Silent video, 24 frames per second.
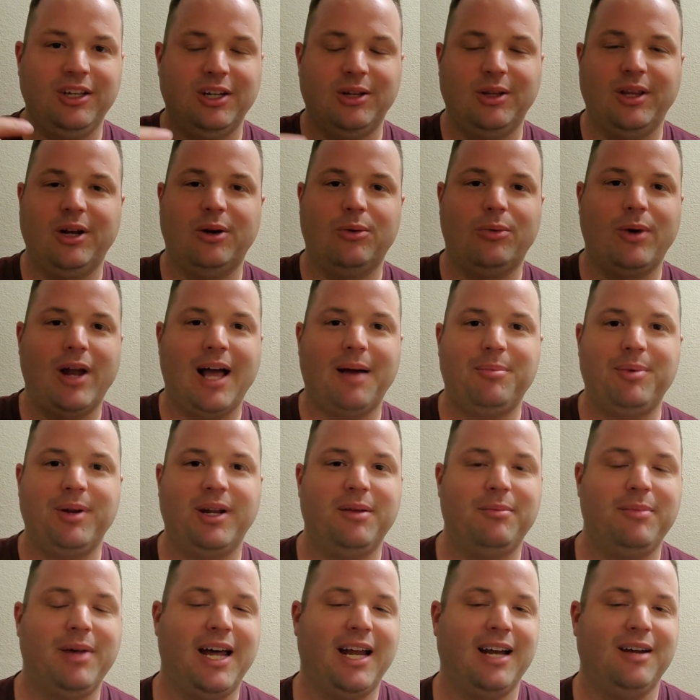you know, they were wrapping
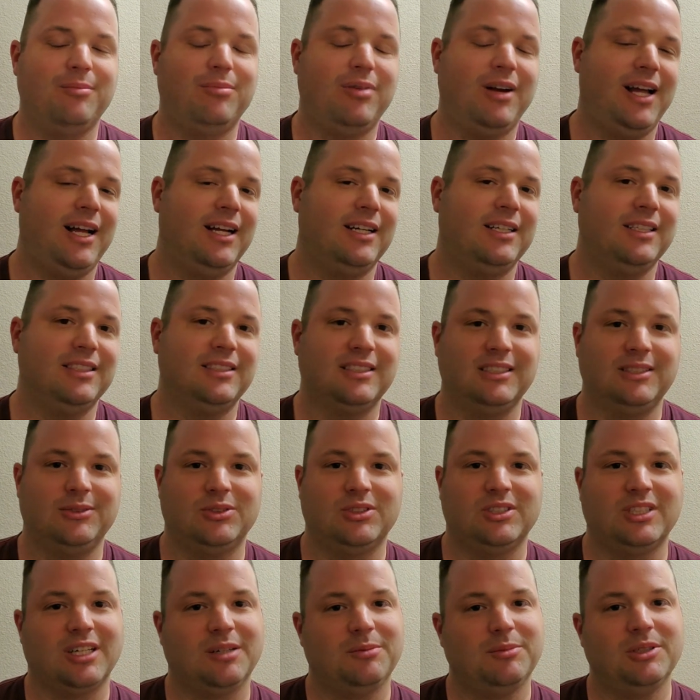up batting practice, and he
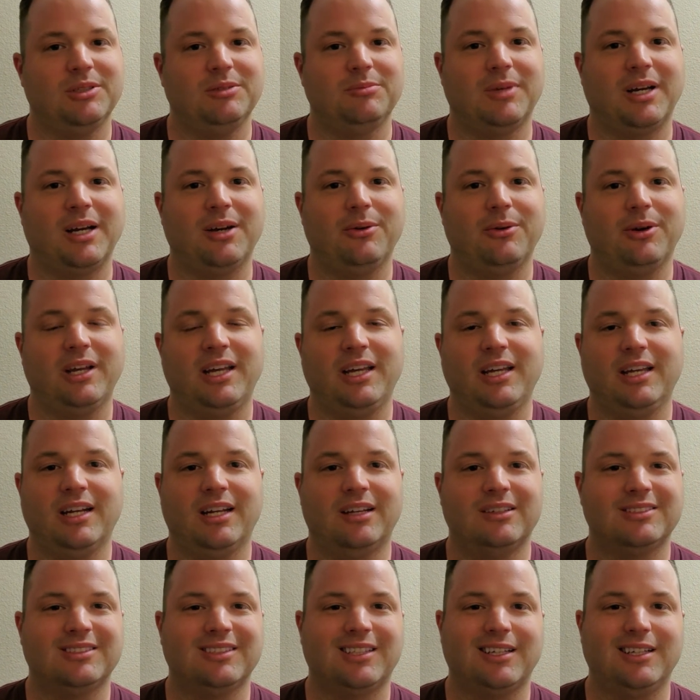was coming my way, and
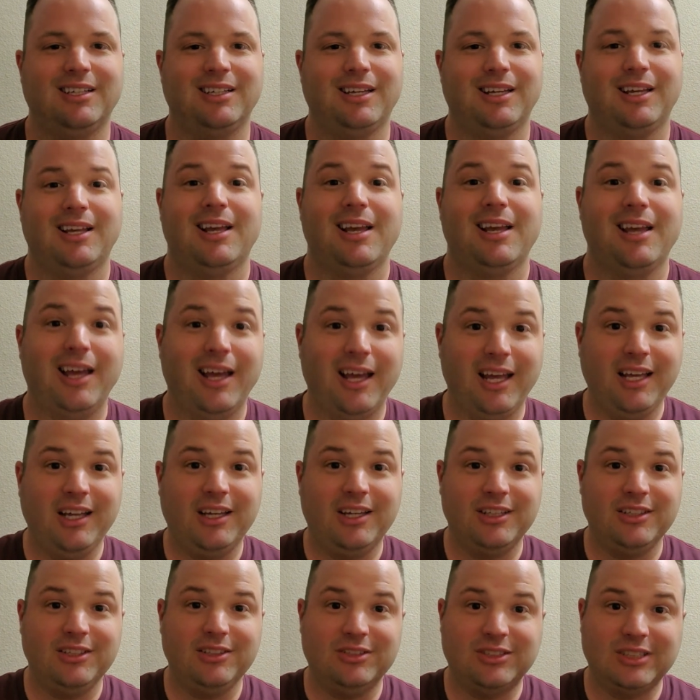I was like, hey,
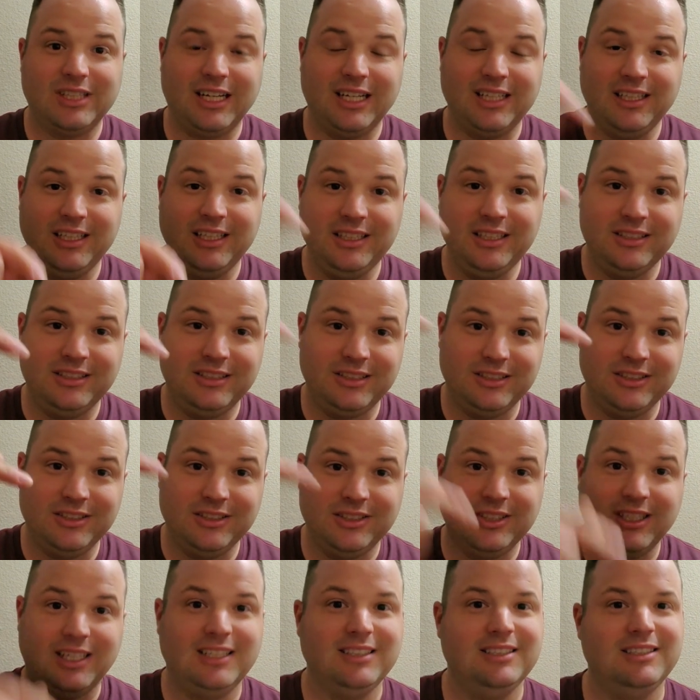can you sign these? Can you
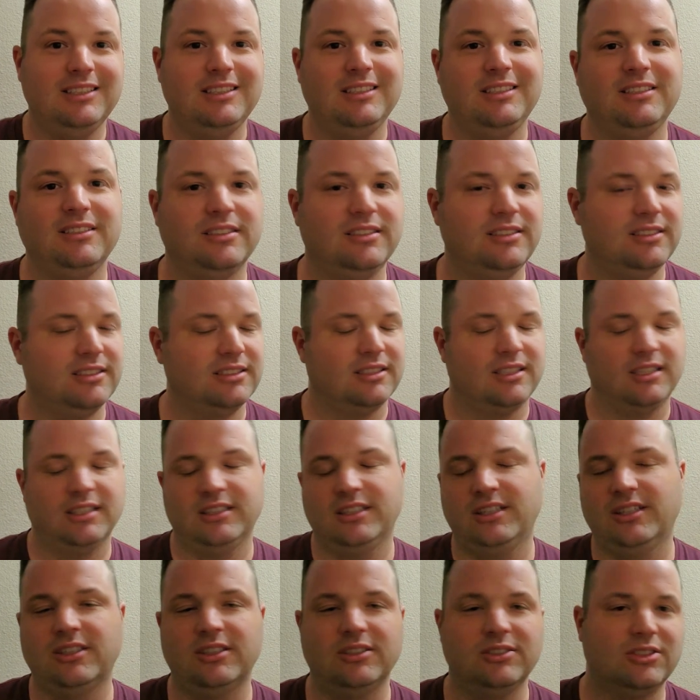sign these? And he's
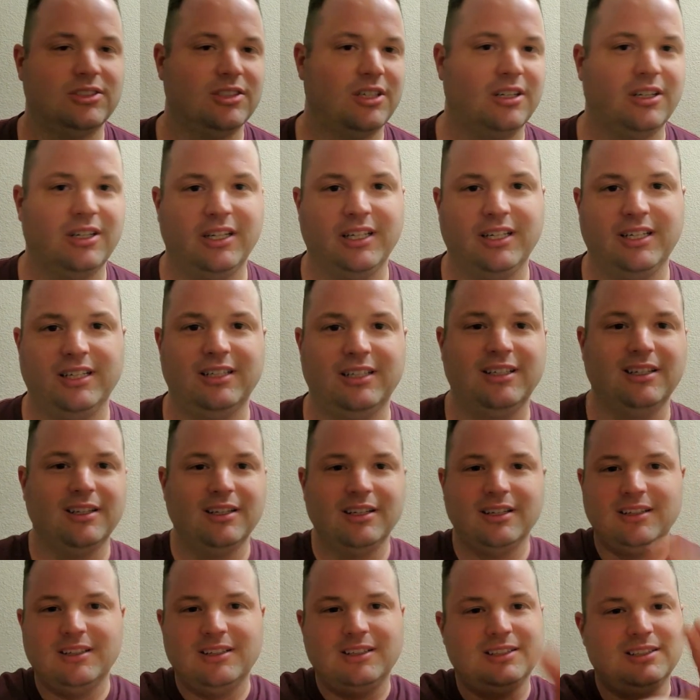like, no, sorry.
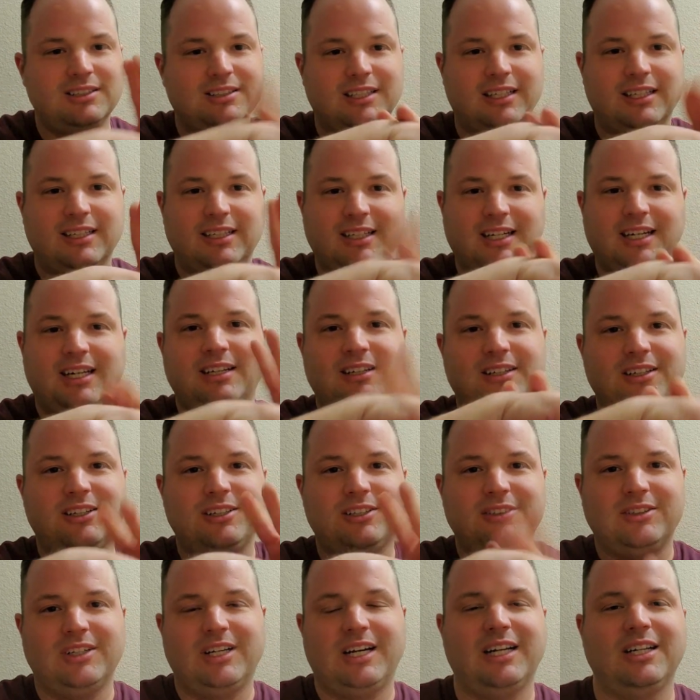And he's like, gotta
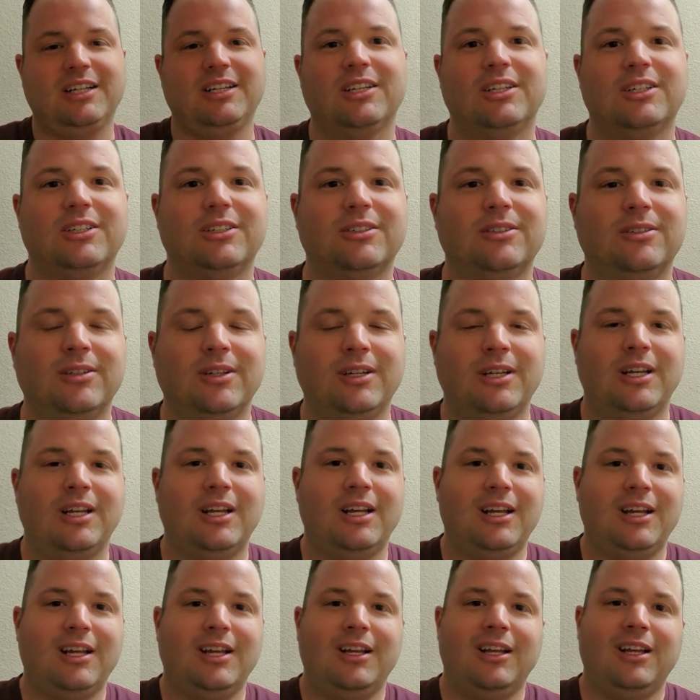go, gotta go.
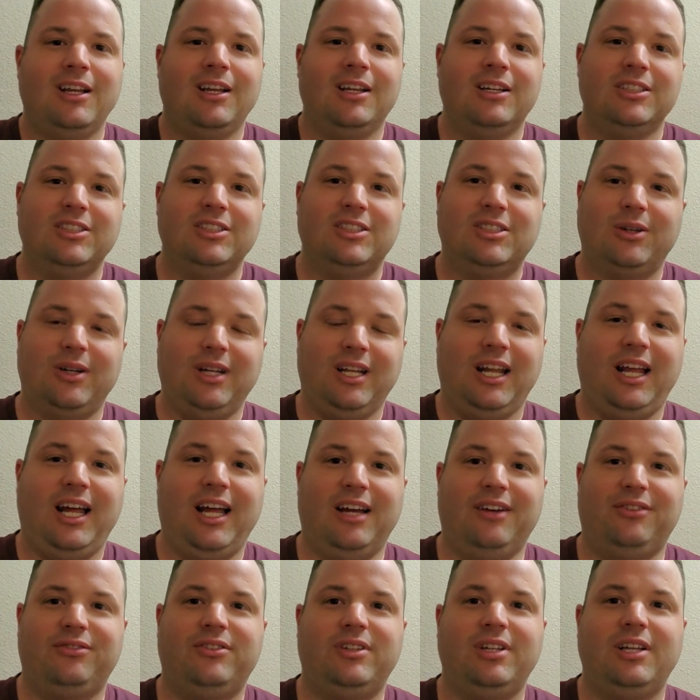So he
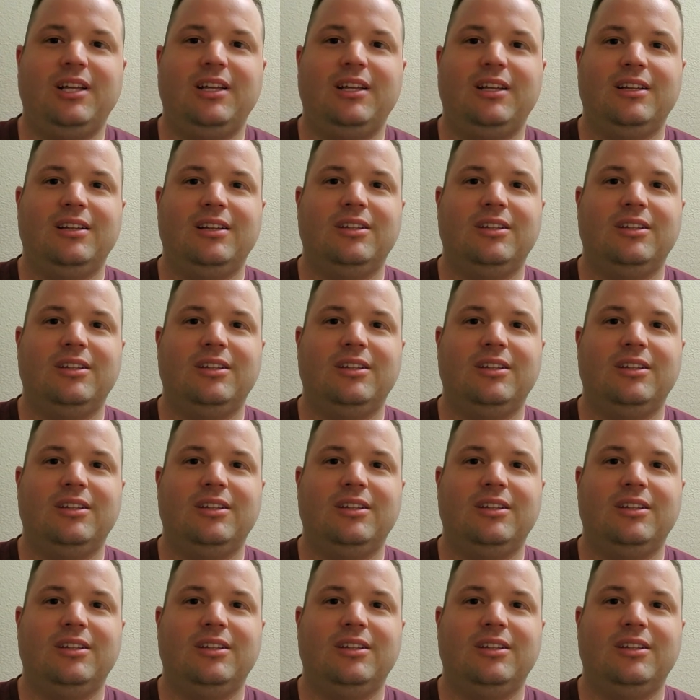left.